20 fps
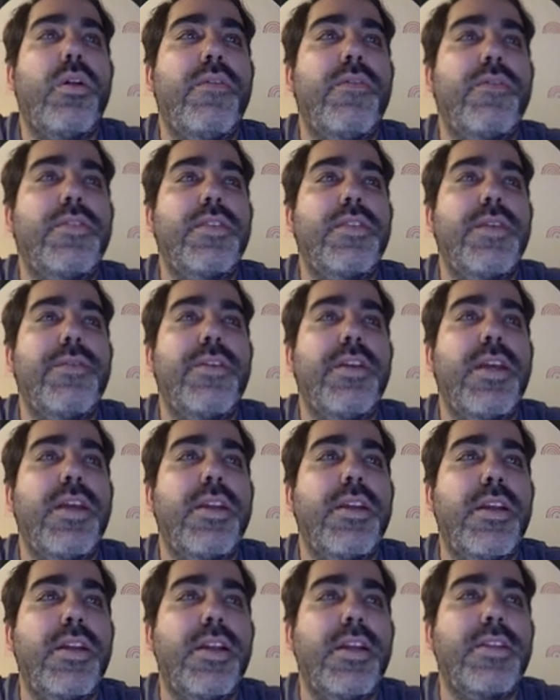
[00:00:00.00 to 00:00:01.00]
7, 8,
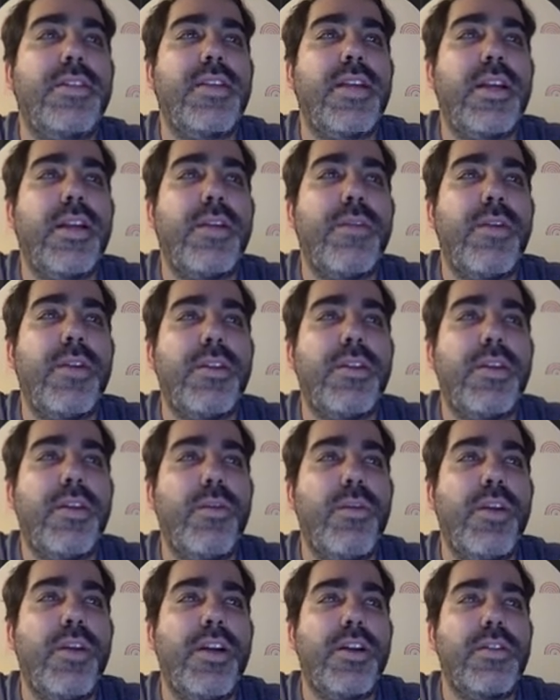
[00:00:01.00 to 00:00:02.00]
9, exactly what they
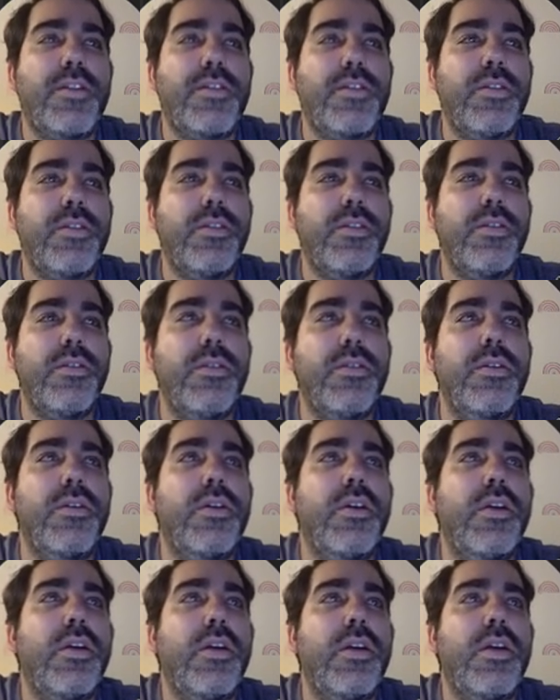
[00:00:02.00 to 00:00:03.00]
wanted us to do.
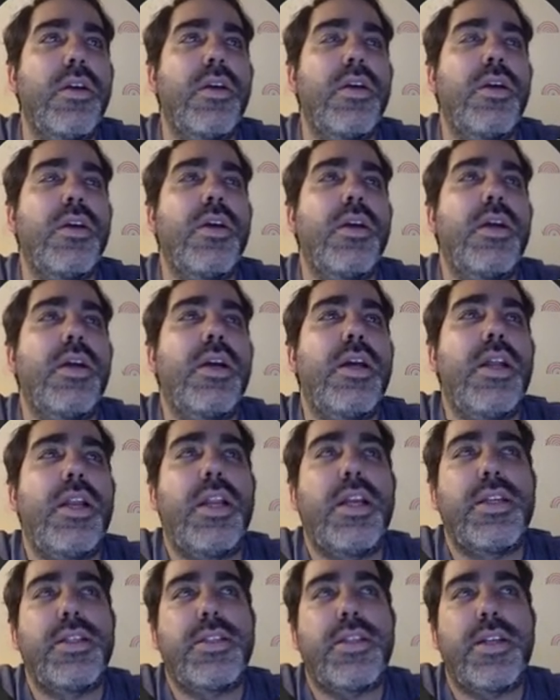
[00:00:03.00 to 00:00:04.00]

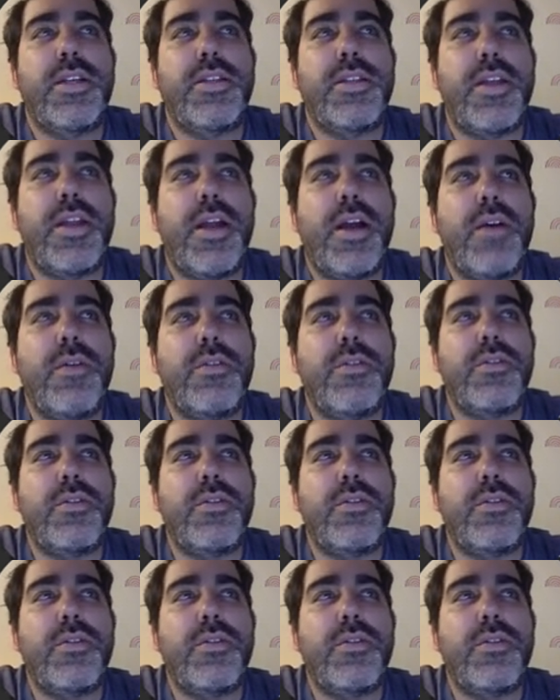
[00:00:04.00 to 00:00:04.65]
Let's test that out.